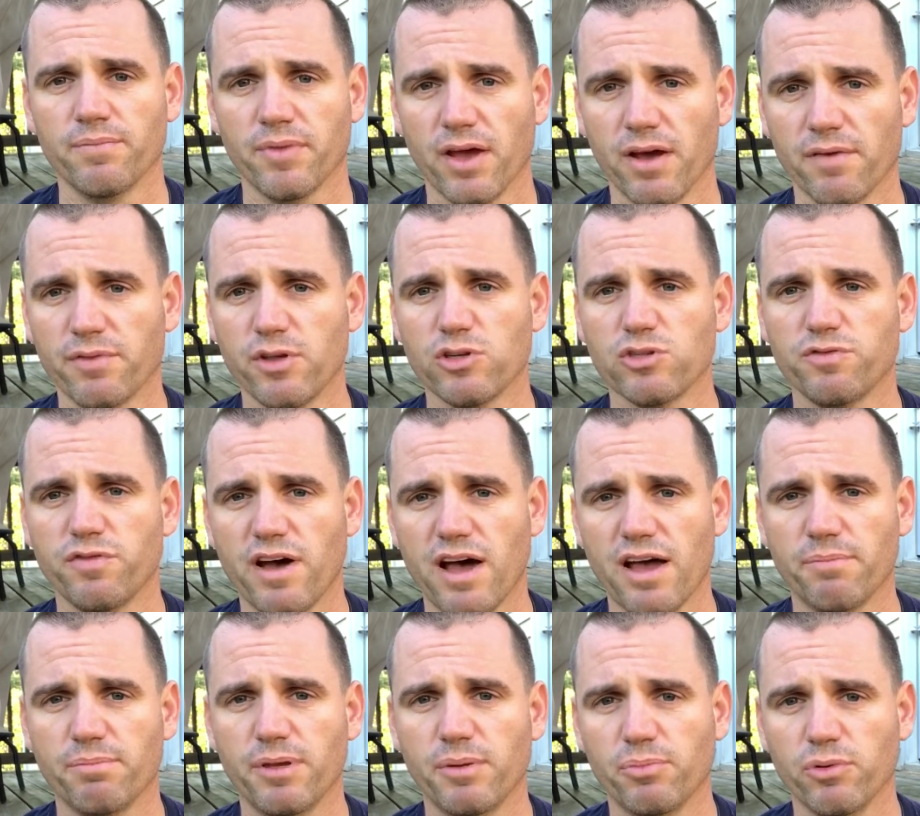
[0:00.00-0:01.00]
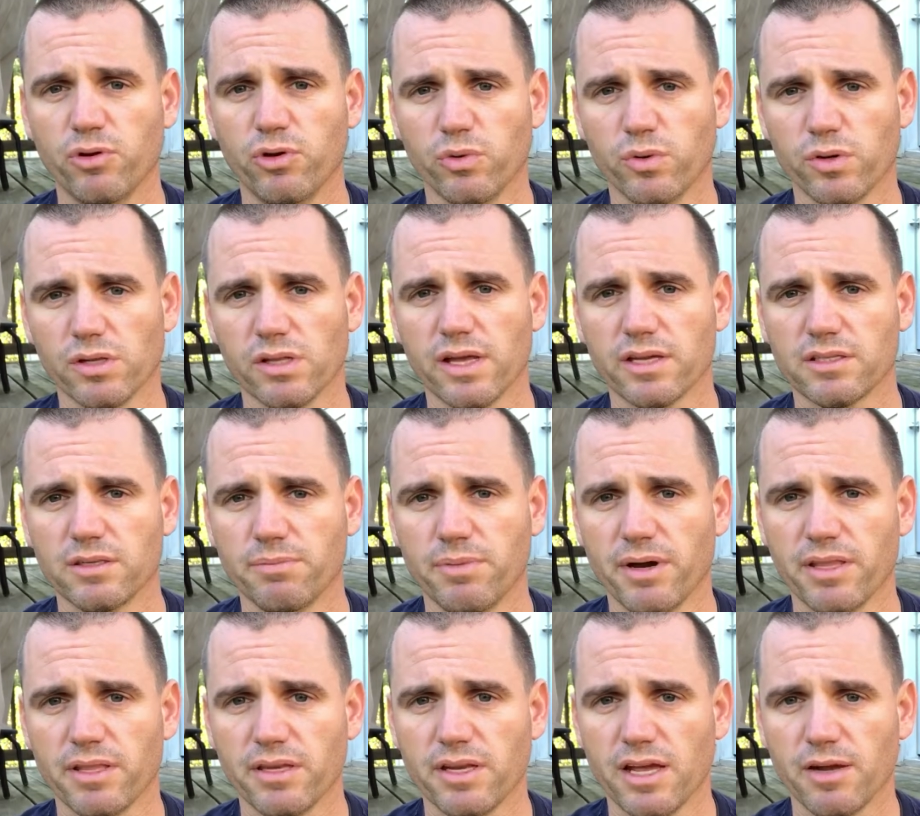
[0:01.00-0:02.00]
of those 5 people who were elected
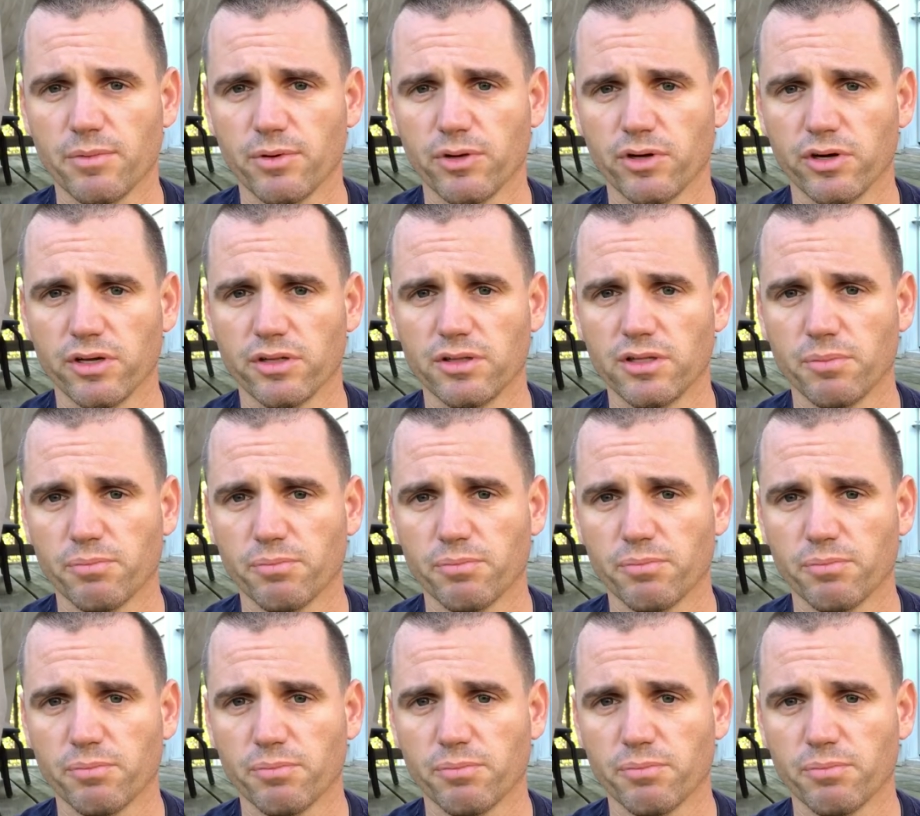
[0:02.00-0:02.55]
by the neighborhood,